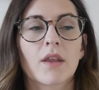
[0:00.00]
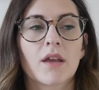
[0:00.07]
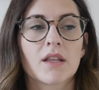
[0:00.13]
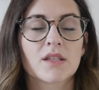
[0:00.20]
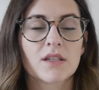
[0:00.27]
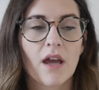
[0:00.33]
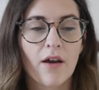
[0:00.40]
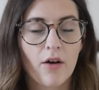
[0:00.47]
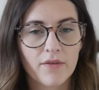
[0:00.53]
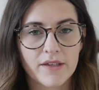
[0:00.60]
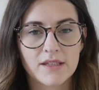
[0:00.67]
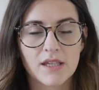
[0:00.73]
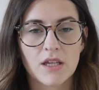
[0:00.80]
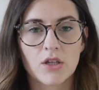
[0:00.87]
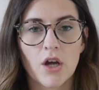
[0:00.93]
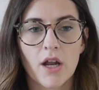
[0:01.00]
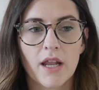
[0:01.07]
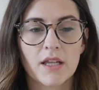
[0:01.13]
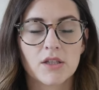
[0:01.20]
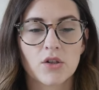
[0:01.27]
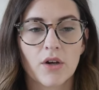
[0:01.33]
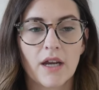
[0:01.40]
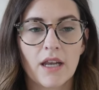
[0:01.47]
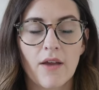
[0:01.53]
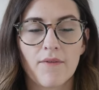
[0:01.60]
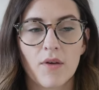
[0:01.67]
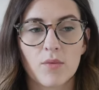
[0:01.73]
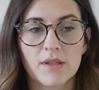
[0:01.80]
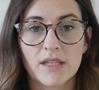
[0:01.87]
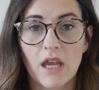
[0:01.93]
It's obviously not as great if
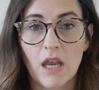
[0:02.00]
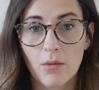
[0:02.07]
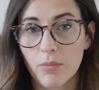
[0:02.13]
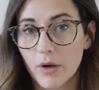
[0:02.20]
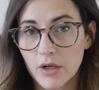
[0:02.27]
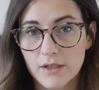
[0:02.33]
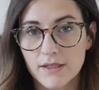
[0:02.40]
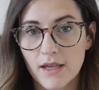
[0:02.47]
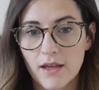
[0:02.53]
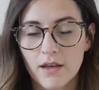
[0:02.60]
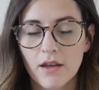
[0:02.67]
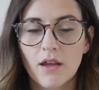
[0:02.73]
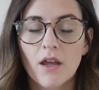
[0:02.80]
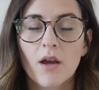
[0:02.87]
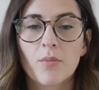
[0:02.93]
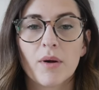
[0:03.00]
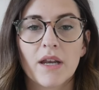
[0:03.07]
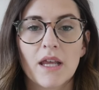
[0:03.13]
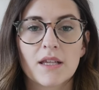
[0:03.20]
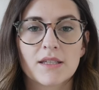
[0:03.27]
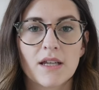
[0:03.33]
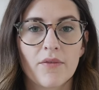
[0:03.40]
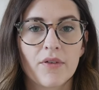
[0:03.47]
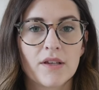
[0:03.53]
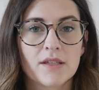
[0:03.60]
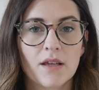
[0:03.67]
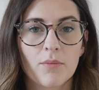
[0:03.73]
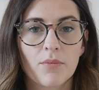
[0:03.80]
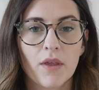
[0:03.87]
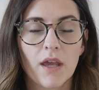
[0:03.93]
it was in person, but is definitely
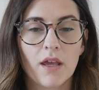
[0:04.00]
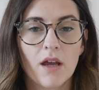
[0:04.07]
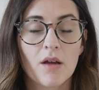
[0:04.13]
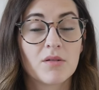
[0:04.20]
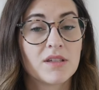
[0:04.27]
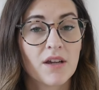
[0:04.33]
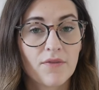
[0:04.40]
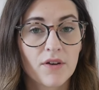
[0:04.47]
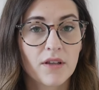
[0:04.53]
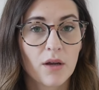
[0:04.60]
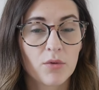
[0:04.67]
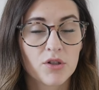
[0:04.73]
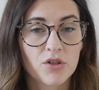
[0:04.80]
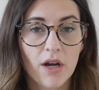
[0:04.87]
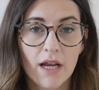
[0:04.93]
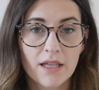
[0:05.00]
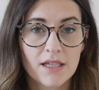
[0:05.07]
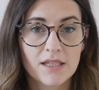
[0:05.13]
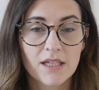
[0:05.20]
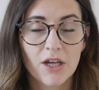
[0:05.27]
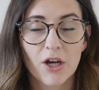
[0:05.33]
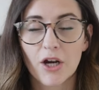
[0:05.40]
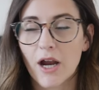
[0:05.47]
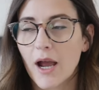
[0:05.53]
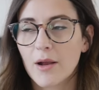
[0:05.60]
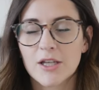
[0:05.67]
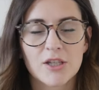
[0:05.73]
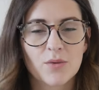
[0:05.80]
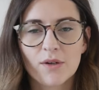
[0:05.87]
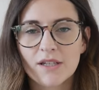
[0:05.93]
something different that we're trying this year. I
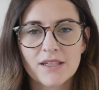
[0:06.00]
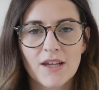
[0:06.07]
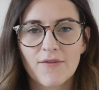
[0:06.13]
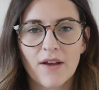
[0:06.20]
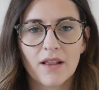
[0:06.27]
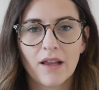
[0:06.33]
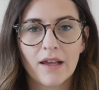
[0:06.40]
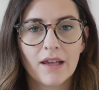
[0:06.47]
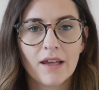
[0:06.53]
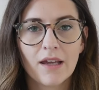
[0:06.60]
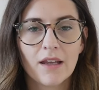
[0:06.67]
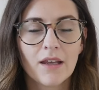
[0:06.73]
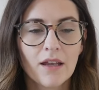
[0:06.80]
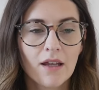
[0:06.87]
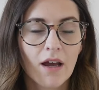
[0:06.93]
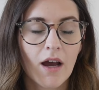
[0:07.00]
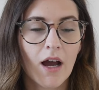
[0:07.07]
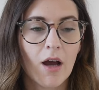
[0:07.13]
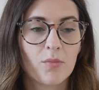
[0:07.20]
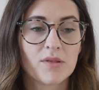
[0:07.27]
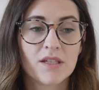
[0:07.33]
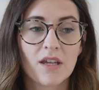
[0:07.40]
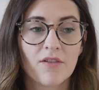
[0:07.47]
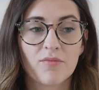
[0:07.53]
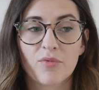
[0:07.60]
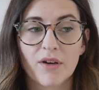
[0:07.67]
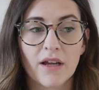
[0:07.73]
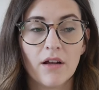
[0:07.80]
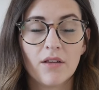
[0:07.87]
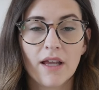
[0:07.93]
just want to see if I like it, um, see if
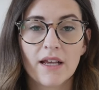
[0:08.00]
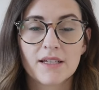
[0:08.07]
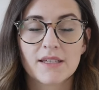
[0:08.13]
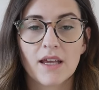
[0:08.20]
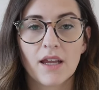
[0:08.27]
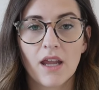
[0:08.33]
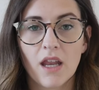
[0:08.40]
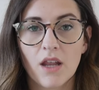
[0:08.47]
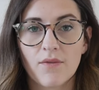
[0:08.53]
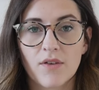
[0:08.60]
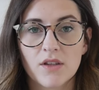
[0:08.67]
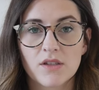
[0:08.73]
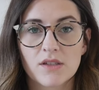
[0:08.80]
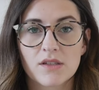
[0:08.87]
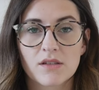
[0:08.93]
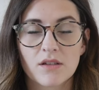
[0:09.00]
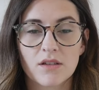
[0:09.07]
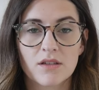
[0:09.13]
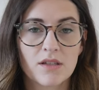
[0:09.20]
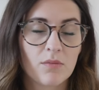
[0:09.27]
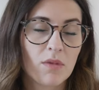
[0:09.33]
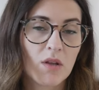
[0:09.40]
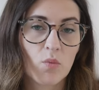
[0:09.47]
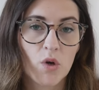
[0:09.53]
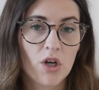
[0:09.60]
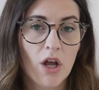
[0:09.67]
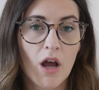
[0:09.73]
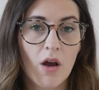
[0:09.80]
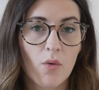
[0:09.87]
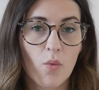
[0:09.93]
Brielle likes it, and if it's something that we're
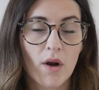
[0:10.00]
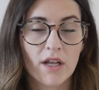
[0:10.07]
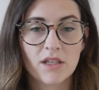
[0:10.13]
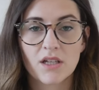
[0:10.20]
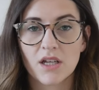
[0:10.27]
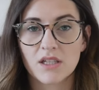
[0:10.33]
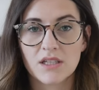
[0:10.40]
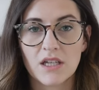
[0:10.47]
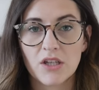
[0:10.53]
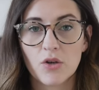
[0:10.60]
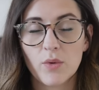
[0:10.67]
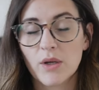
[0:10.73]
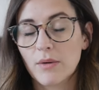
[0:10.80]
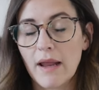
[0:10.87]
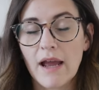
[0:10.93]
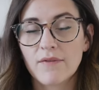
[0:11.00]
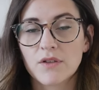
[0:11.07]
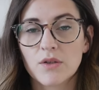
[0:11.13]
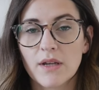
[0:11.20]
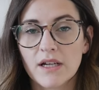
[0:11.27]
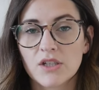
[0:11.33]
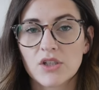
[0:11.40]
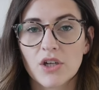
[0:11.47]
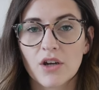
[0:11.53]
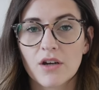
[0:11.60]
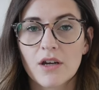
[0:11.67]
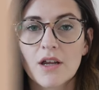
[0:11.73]
not wanting to continue, we don't have to next year.